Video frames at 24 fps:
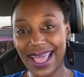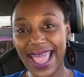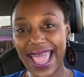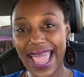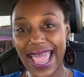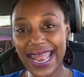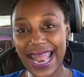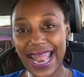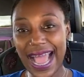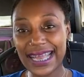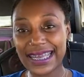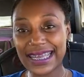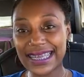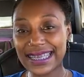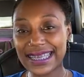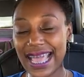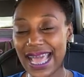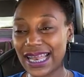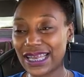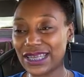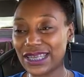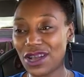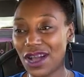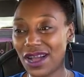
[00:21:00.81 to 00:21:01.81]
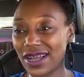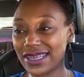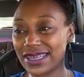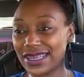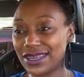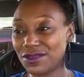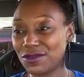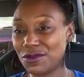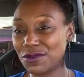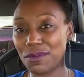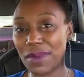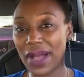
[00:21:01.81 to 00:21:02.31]
And I just got to talk
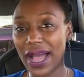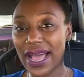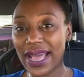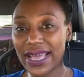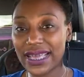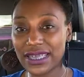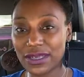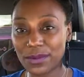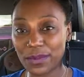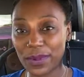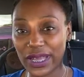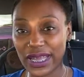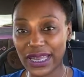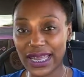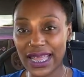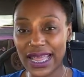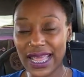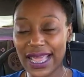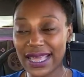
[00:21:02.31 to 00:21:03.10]
to my husband.